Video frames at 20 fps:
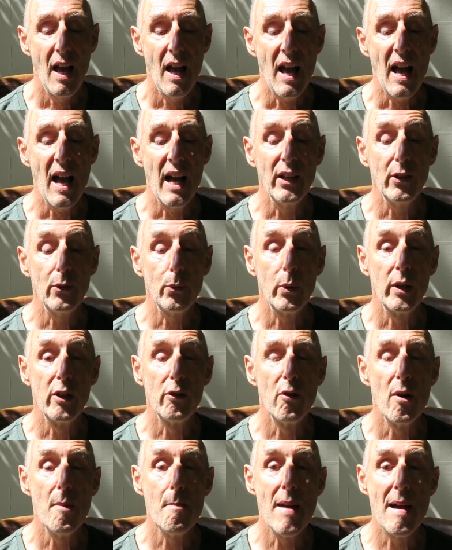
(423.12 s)
As we
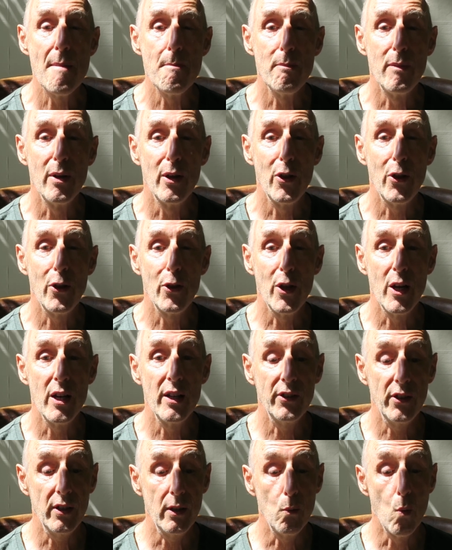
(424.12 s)
remember
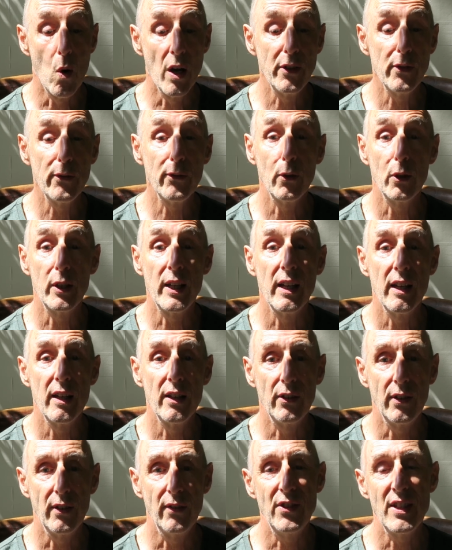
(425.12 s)
30 wonderful
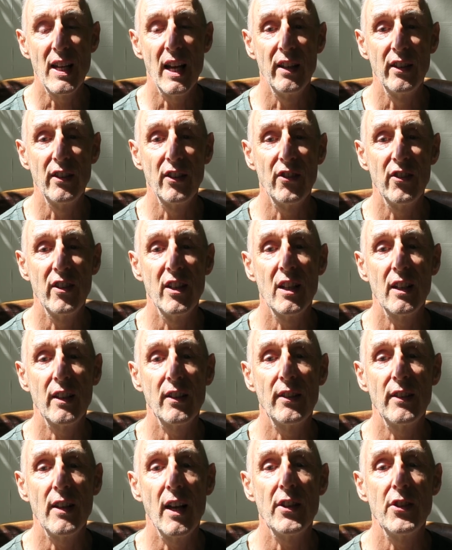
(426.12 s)
years of
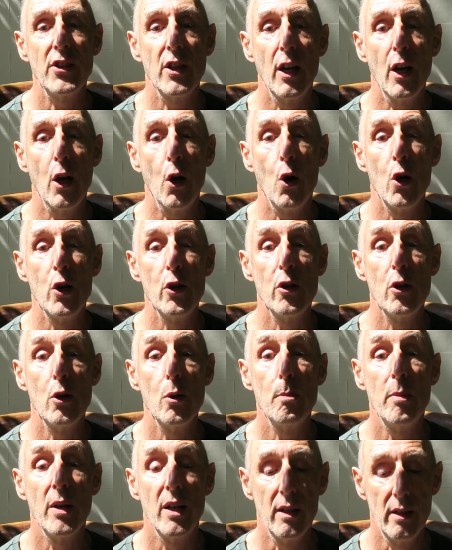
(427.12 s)
Tanzwerkstatt
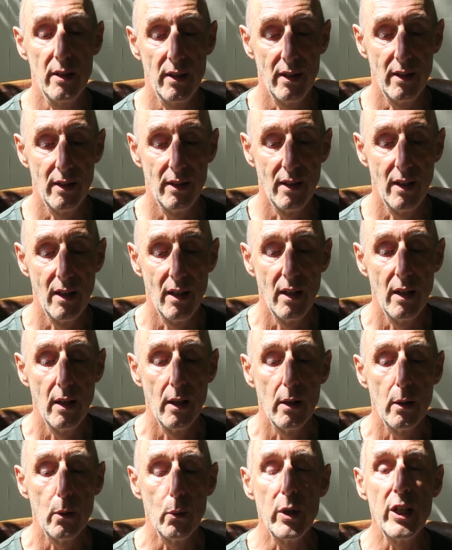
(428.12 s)
Europa,
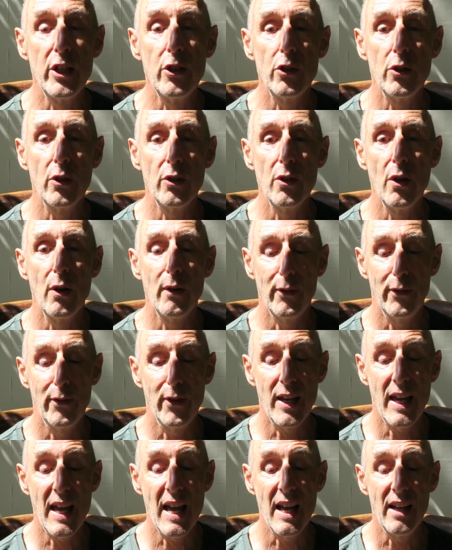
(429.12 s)
we should not
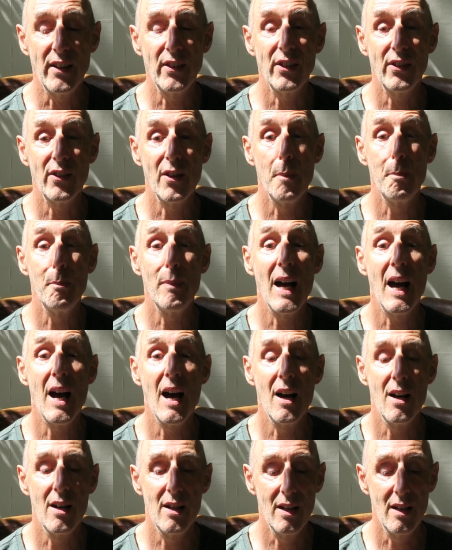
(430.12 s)
forget the
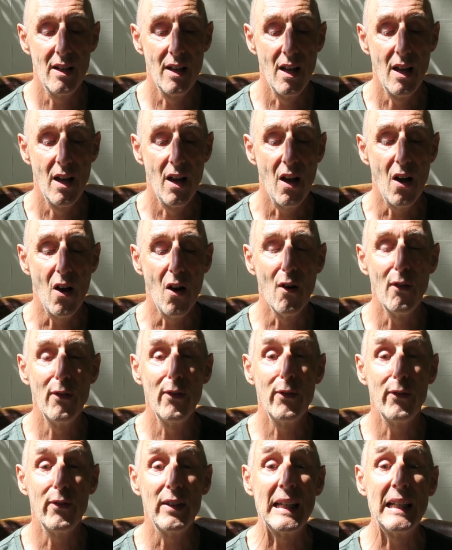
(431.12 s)
power of
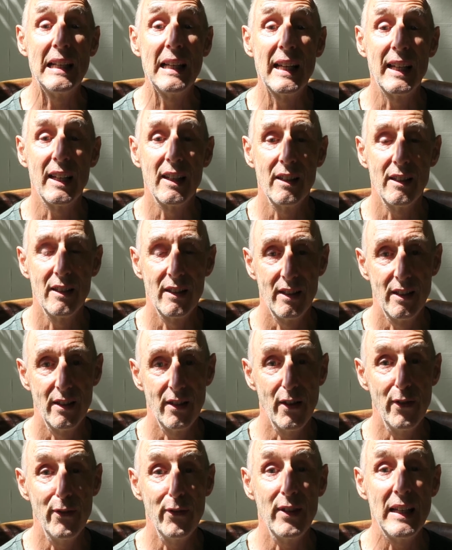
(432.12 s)
feeling
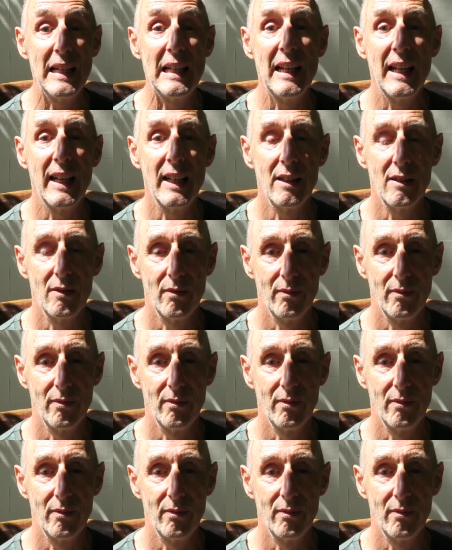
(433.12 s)
the feeling.